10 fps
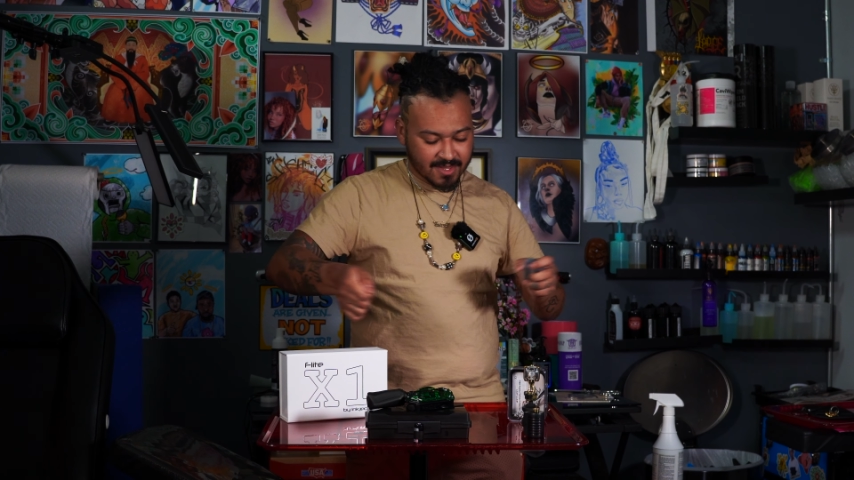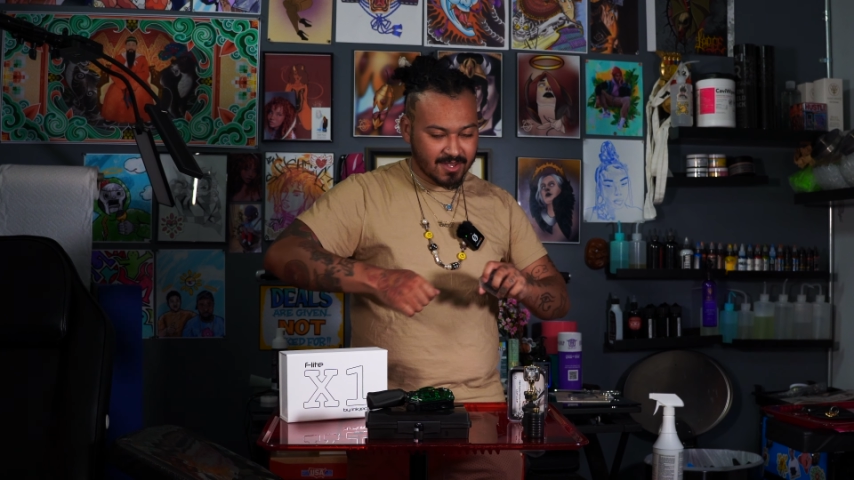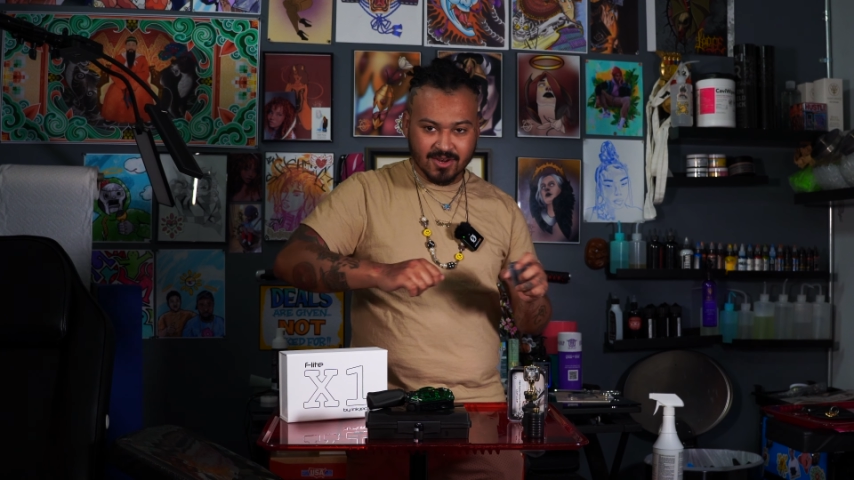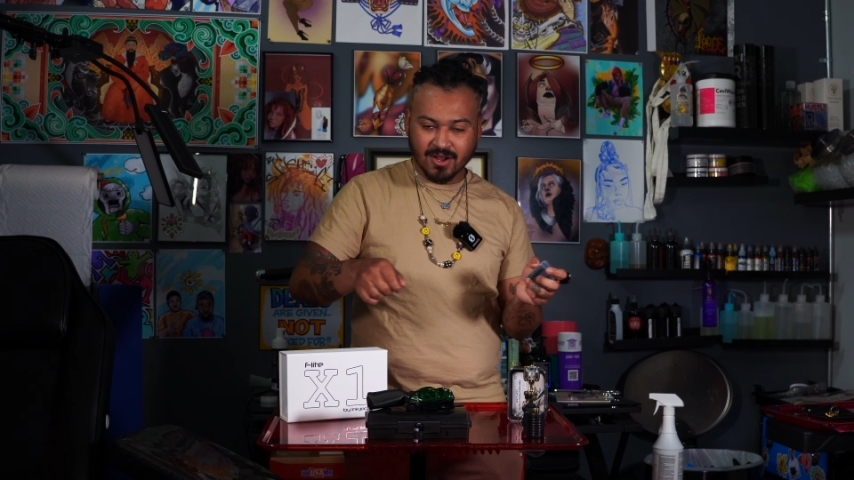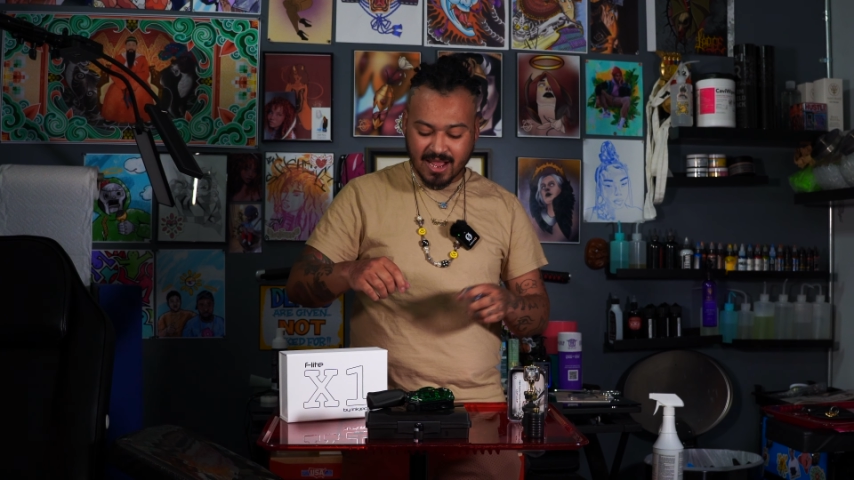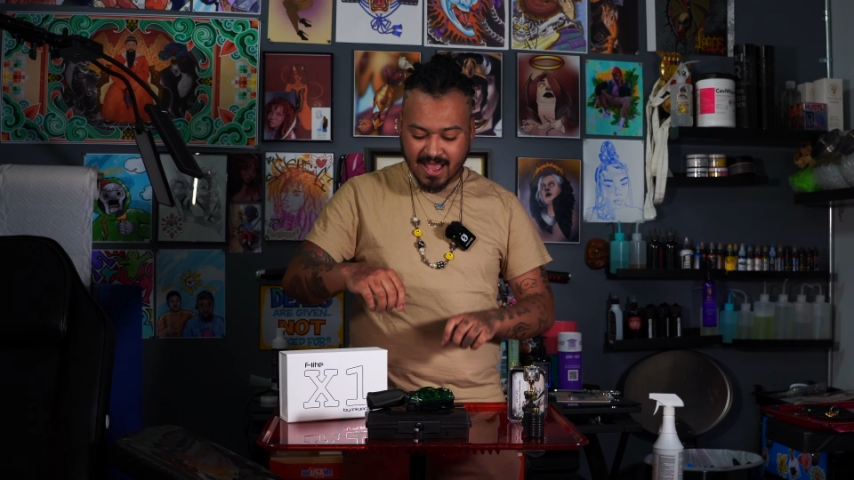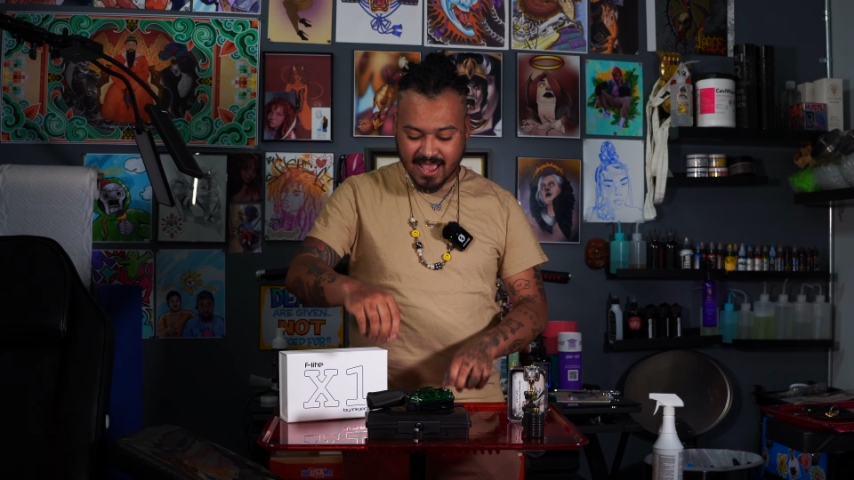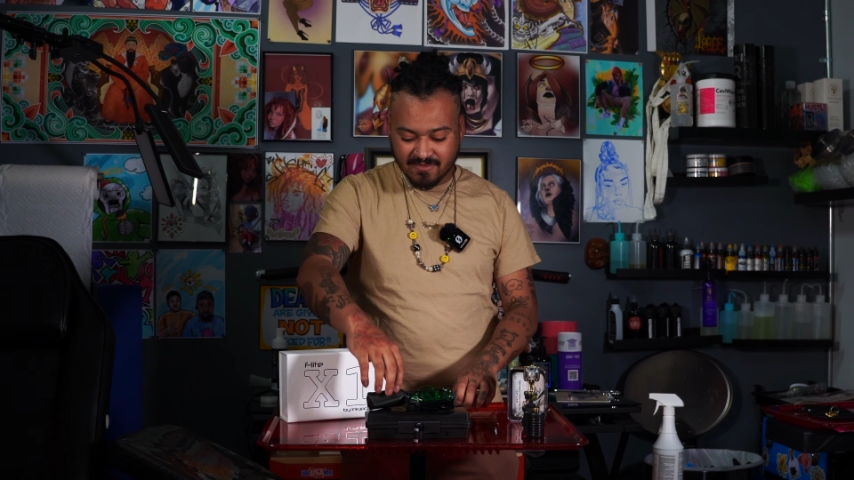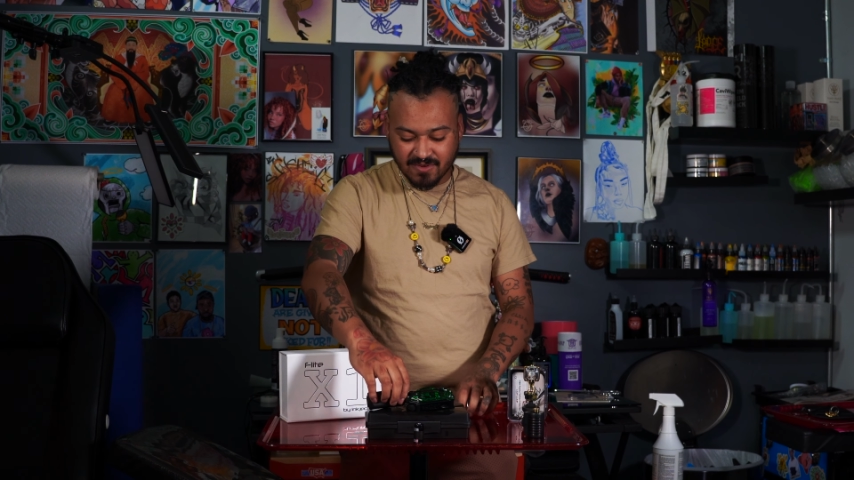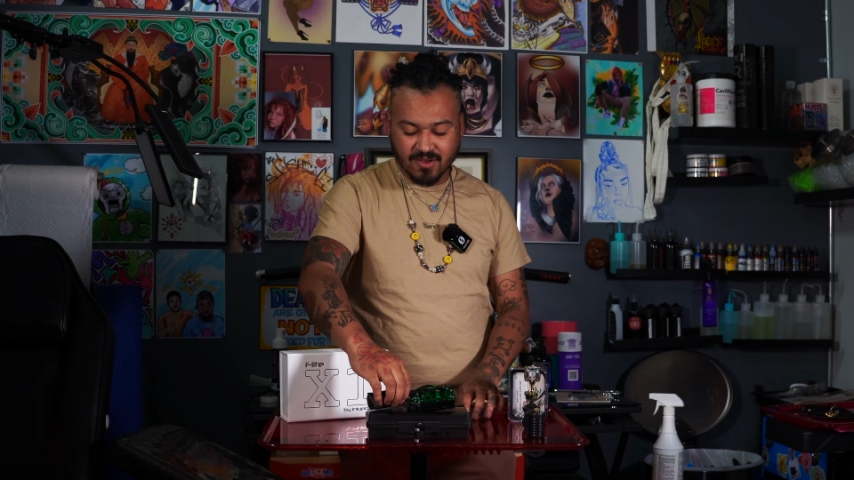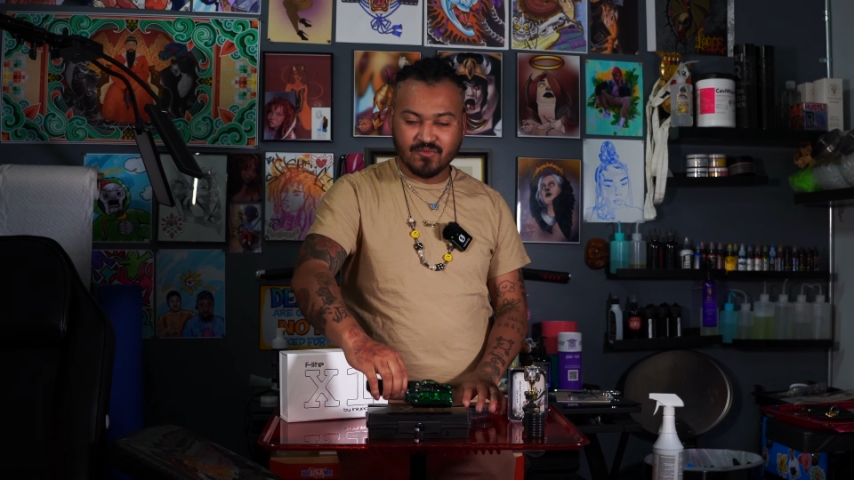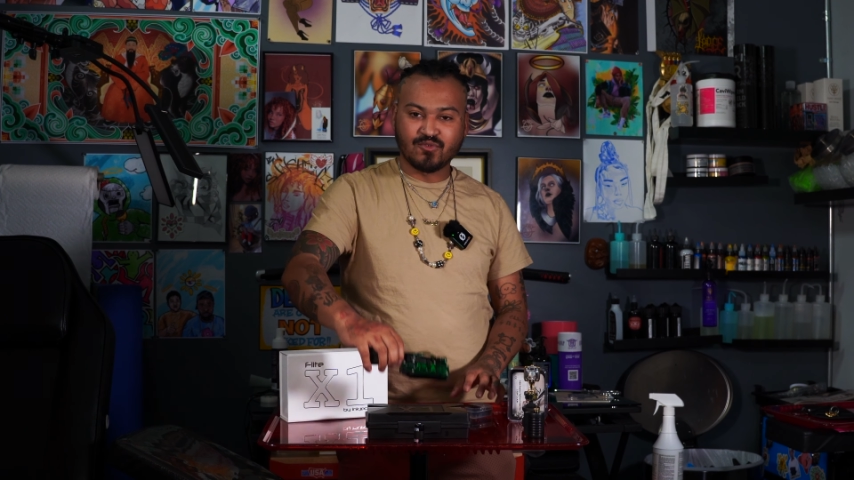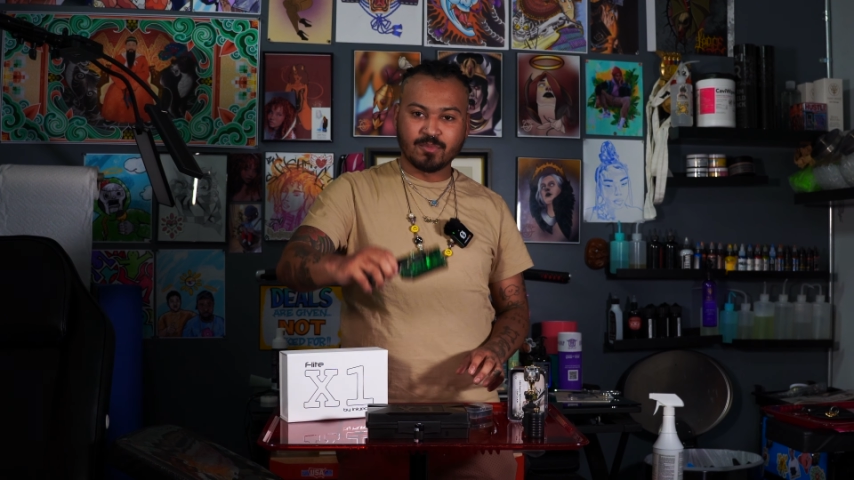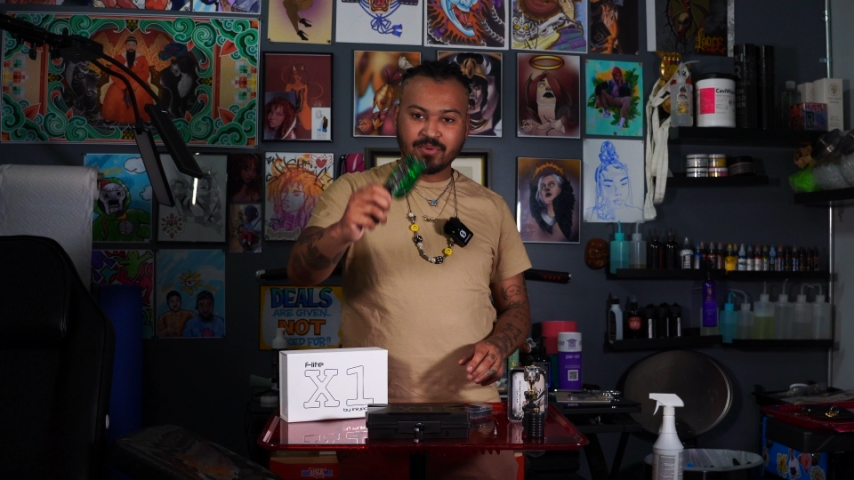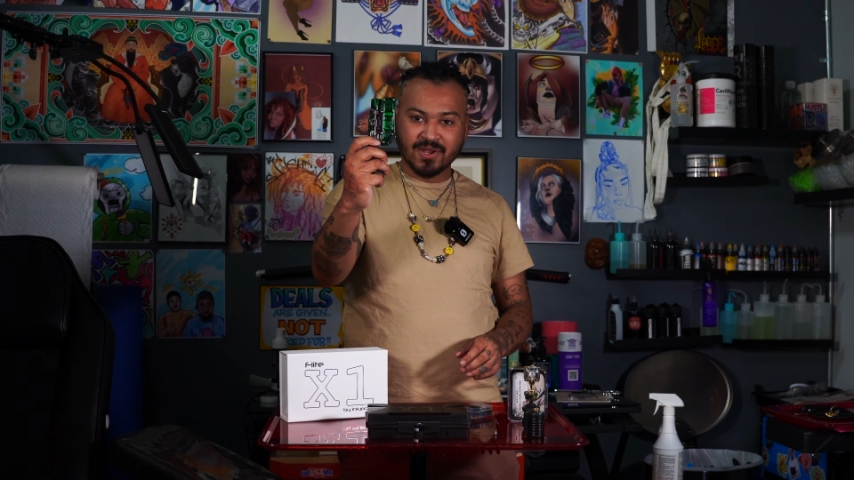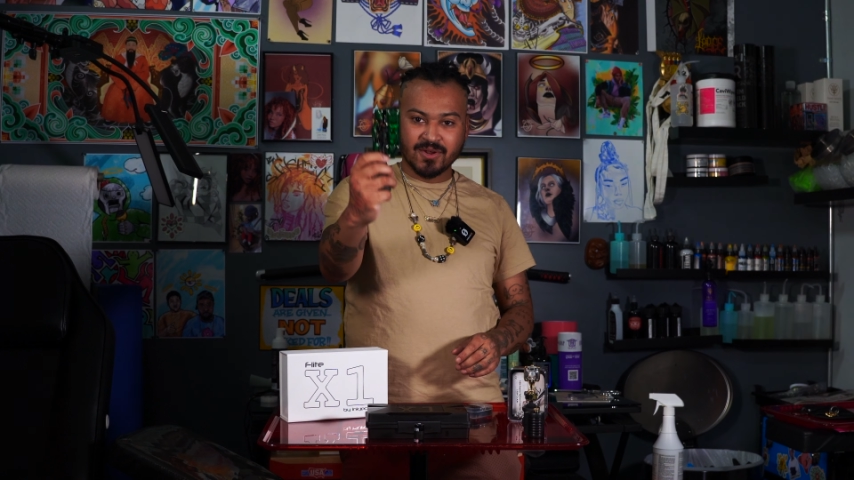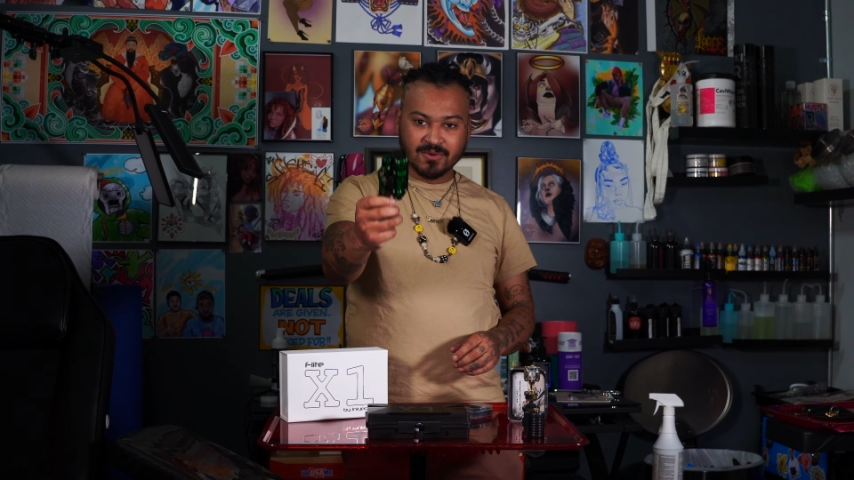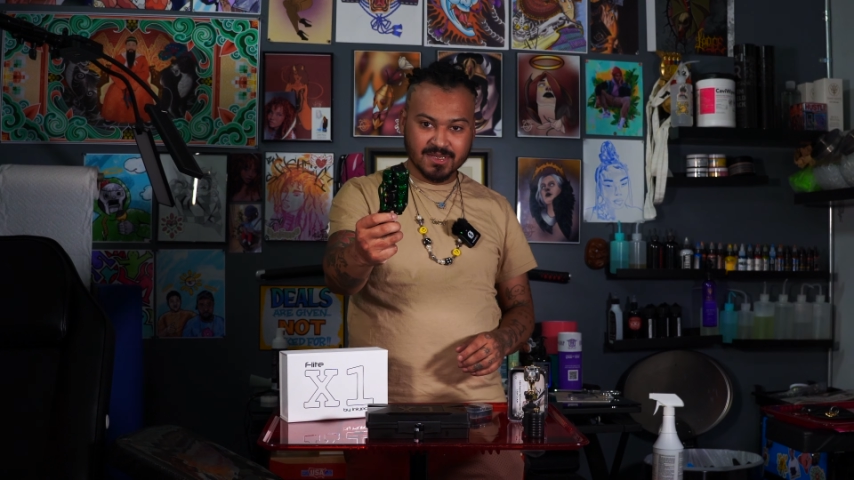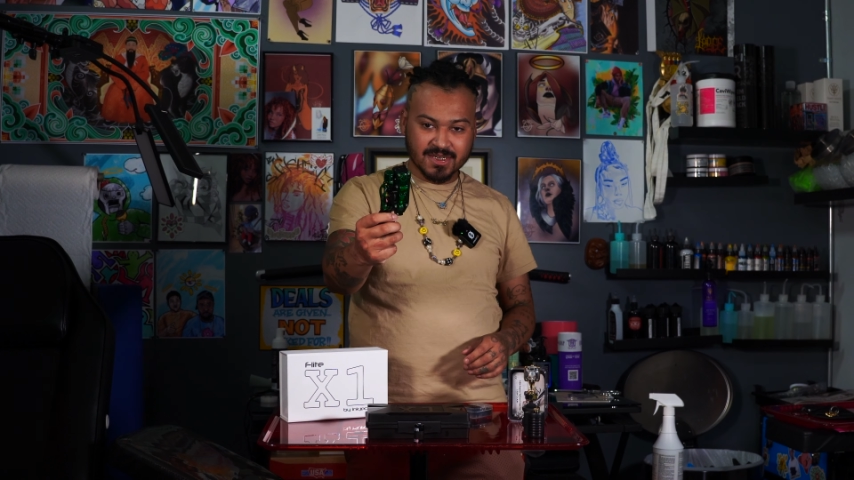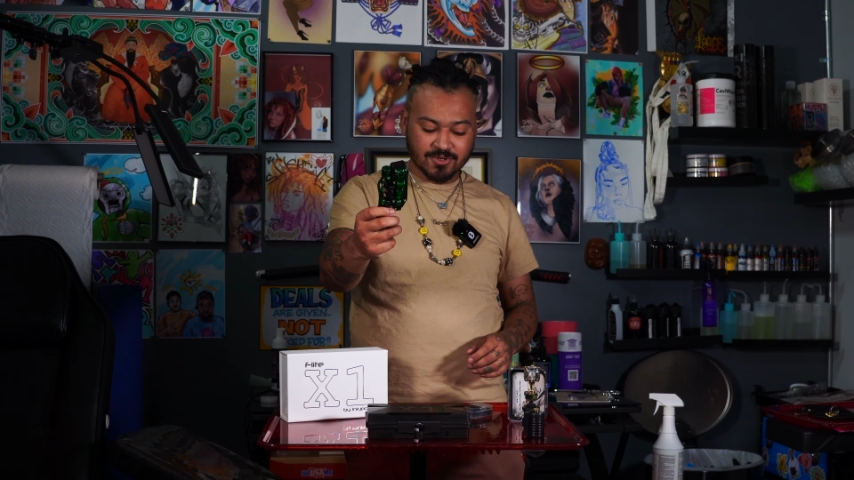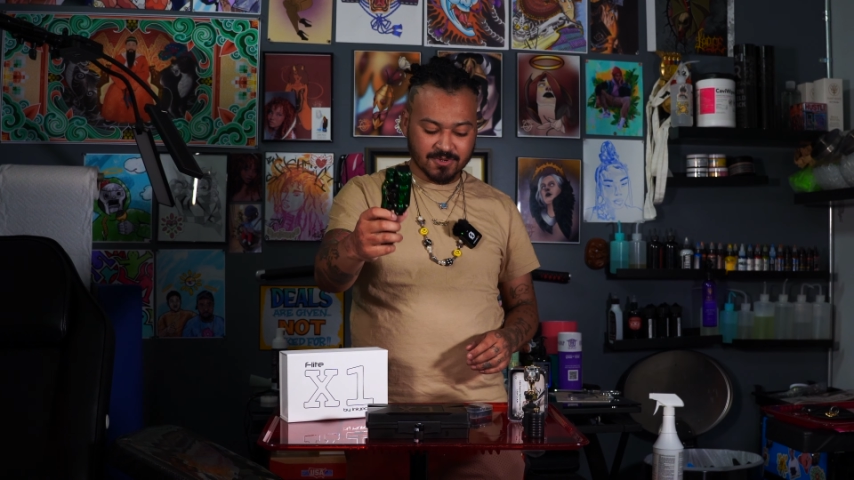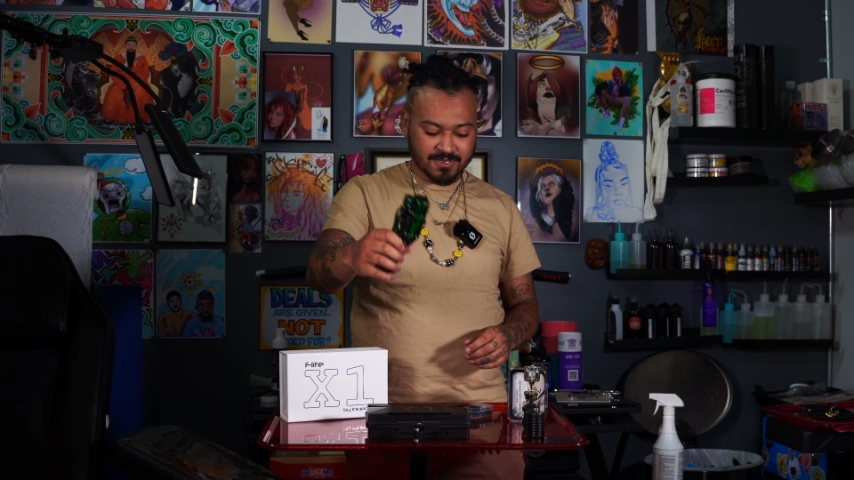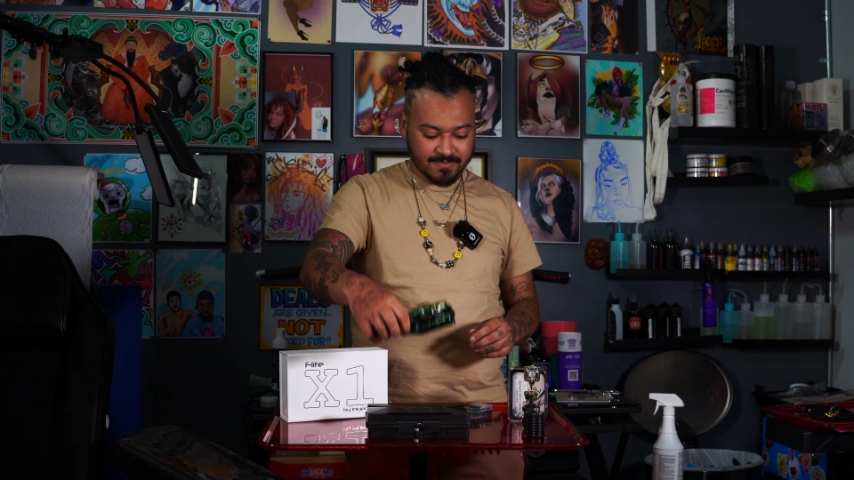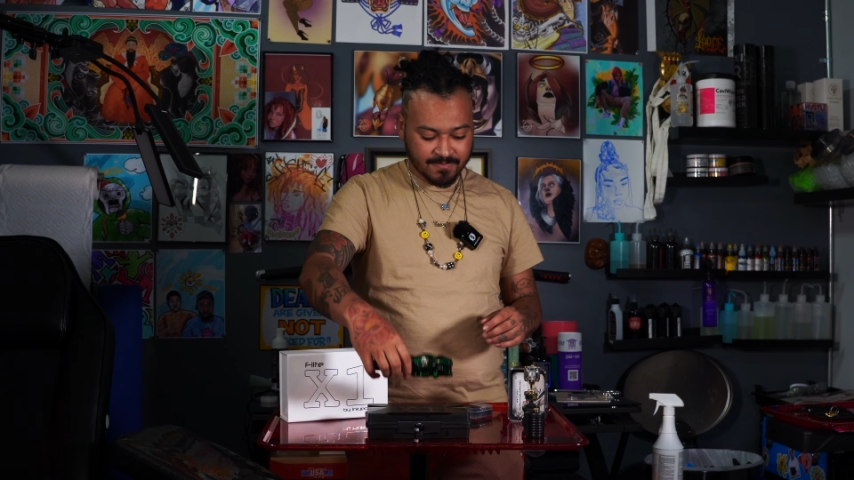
you know, I have a 4.0 in this one.